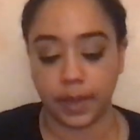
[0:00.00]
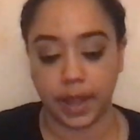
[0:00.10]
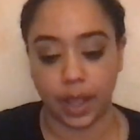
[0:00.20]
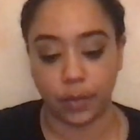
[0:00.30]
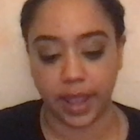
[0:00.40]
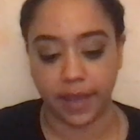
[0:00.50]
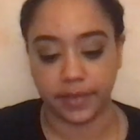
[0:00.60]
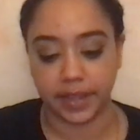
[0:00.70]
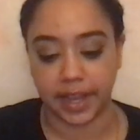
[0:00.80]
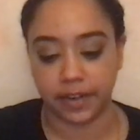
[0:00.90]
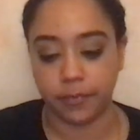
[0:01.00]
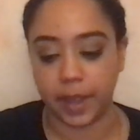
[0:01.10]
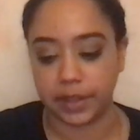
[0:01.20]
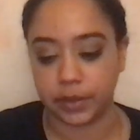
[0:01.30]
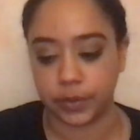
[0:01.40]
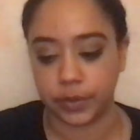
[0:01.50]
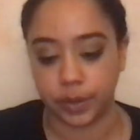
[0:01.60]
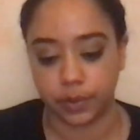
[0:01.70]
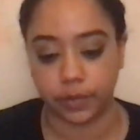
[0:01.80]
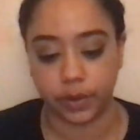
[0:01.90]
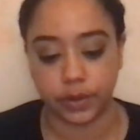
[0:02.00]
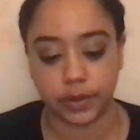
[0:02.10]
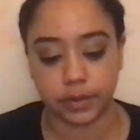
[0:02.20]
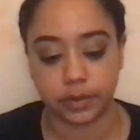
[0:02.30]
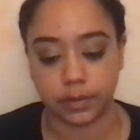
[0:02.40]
And we have the Knight of Pentacles in the reverse.